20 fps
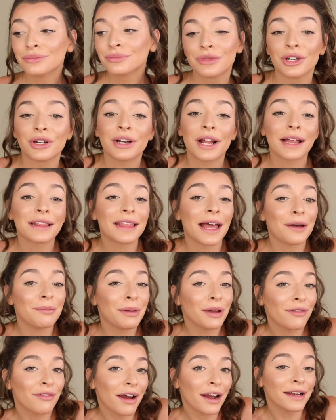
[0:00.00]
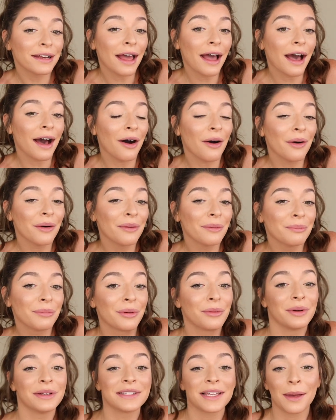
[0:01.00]
they're not that big right now.
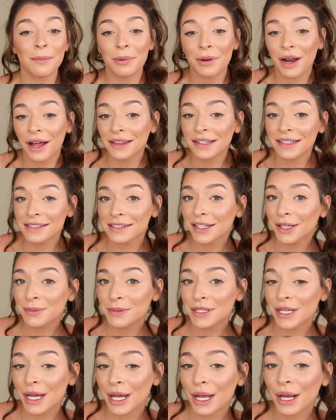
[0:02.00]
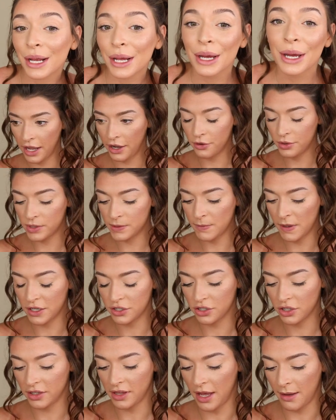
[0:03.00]
But once I put on this lipstick, I always make
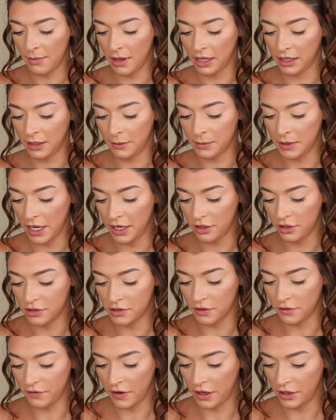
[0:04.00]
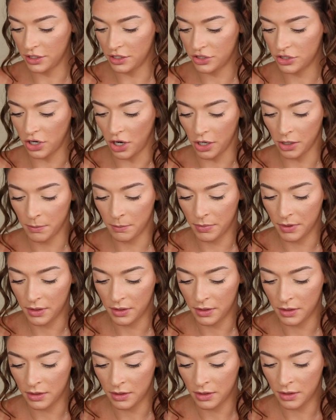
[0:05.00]
sure that my lip liners are very sharp
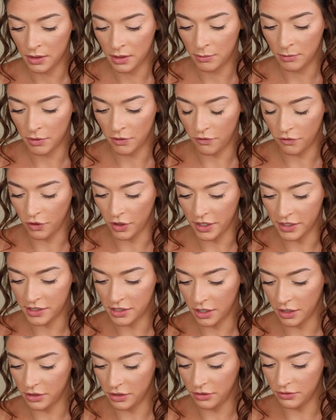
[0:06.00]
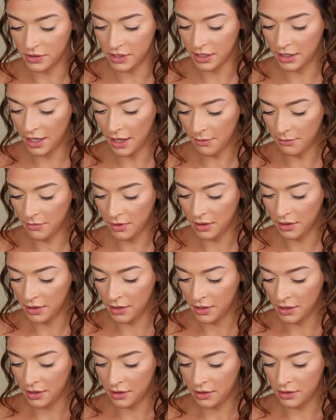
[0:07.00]
before I start using them.
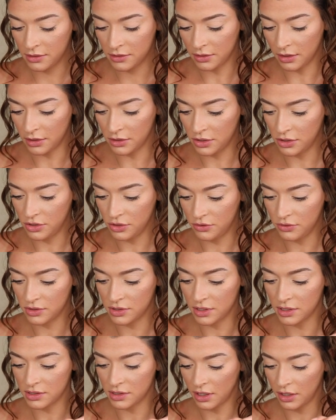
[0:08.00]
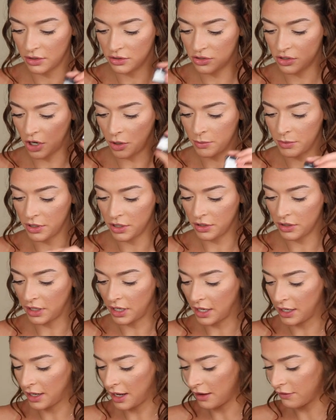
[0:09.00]
So I'll just use this like sharpener
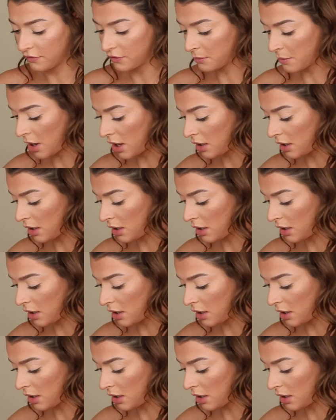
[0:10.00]
that I got from